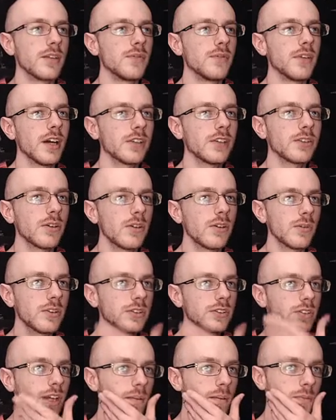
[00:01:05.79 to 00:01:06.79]
If you guys don't know what
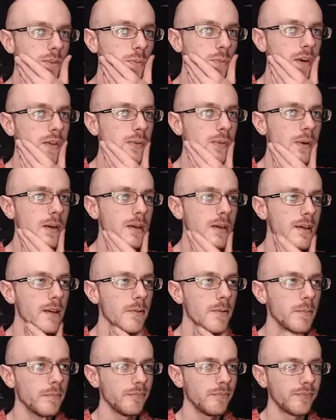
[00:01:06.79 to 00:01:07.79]
this game is, by the way,
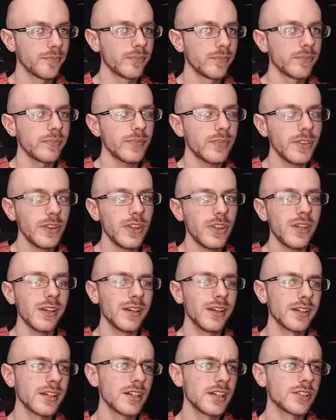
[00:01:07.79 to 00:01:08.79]

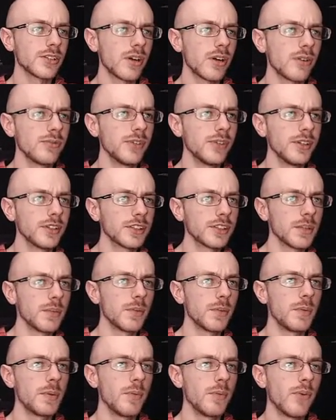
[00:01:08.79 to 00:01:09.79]
I got a strong feeling some of
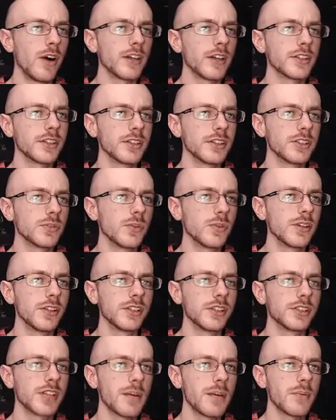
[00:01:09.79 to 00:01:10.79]
the people watching this one
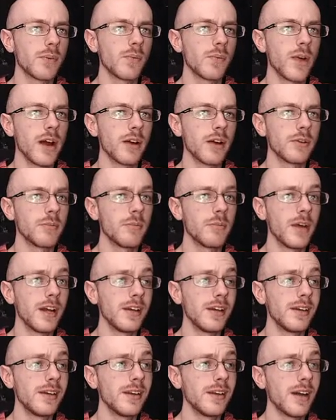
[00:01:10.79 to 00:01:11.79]
this time around
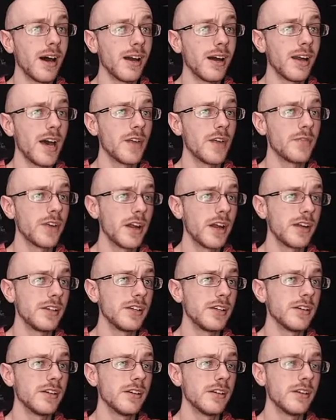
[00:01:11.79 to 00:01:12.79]
might not have an
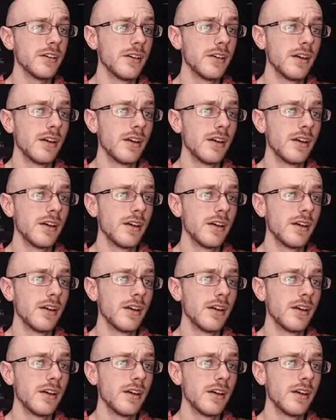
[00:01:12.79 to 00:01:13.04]
idea.